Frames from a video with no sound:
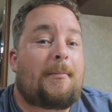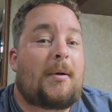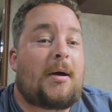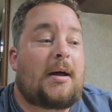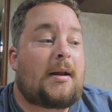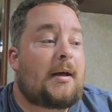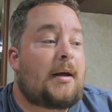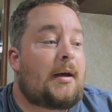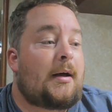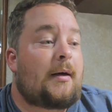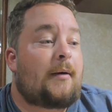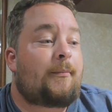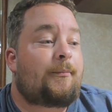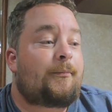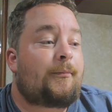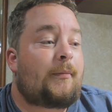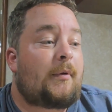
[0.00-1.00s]
But
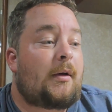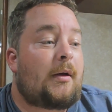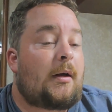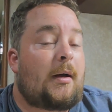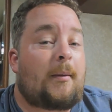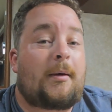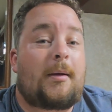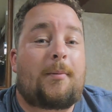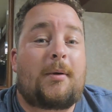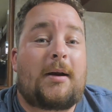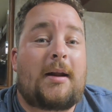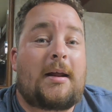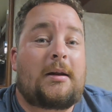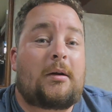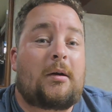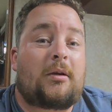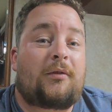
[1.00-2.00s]
I'm going to put an
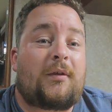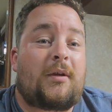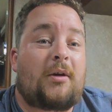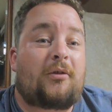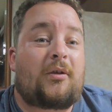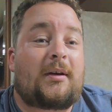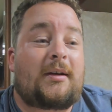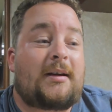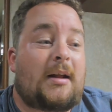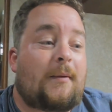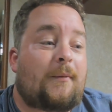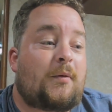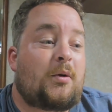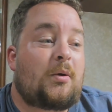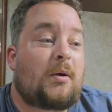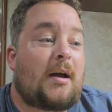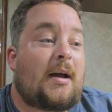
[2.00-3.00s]
ending on this video so I can get up
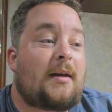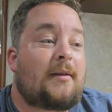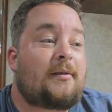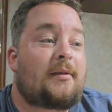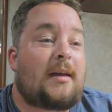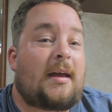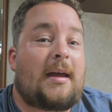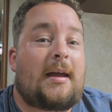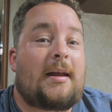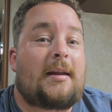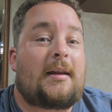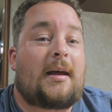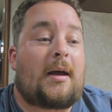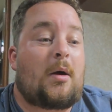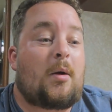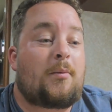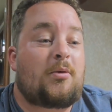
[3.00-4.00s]
for you guys, and
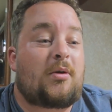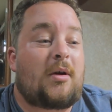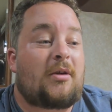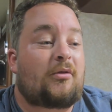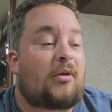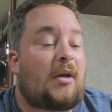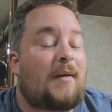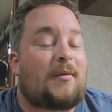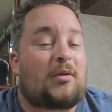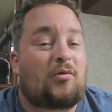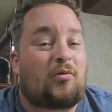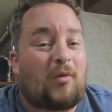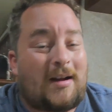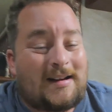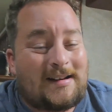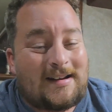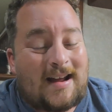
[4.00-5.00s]
I hope you guys are all having a
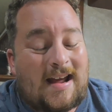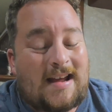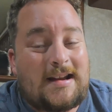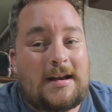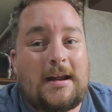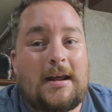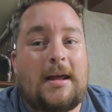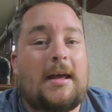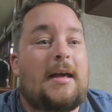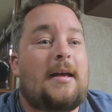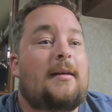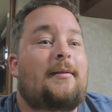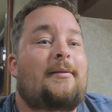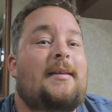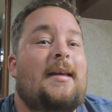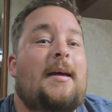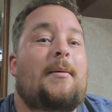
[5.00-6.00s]
great night,
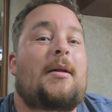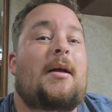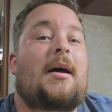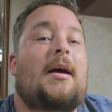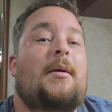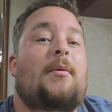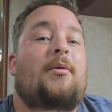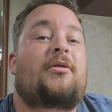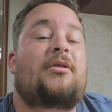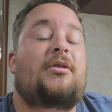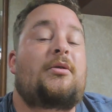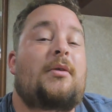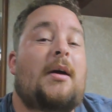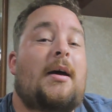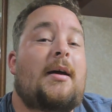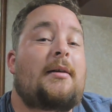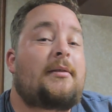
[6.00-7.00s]
and Sam and I will see you
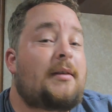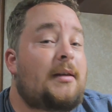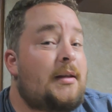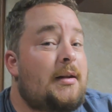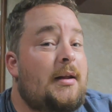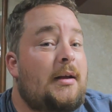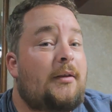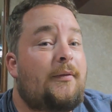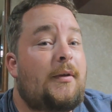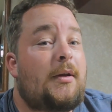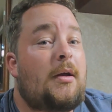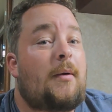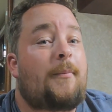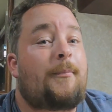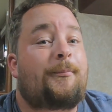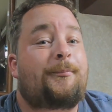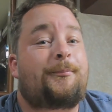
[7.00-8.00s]
guys in the next
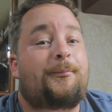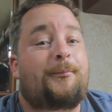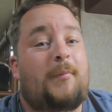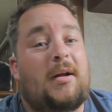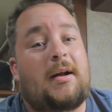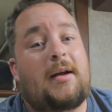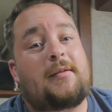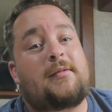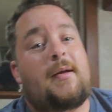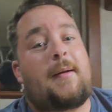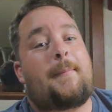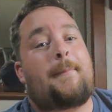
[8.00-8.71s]
video. Bye guys.